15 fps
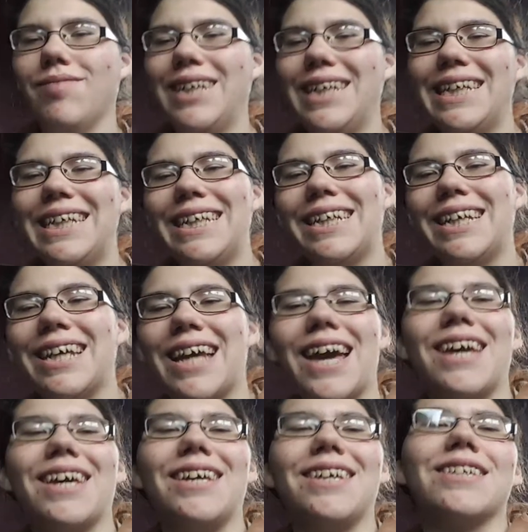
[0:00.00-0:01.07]
Hey
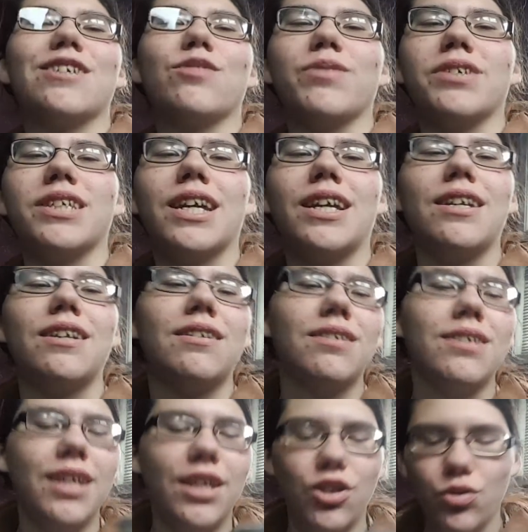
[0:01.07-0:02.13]
guys, once again it is
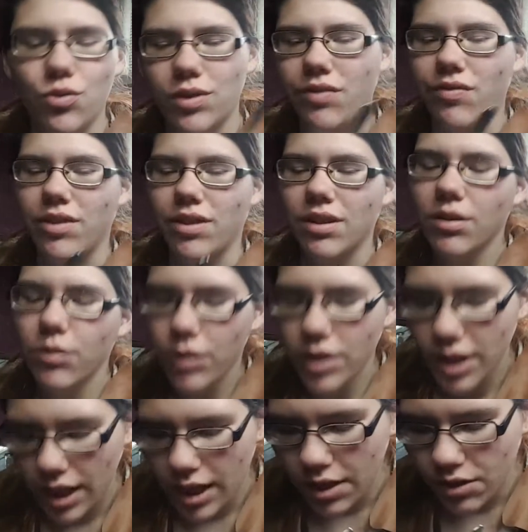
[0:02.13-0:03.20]
Angel DeVille with
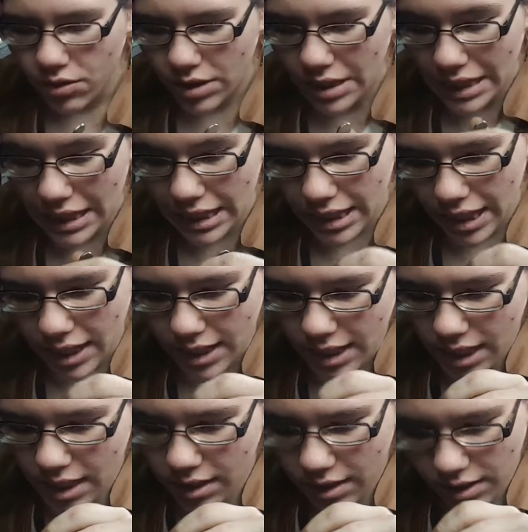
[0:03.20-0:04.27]
another tea tasting,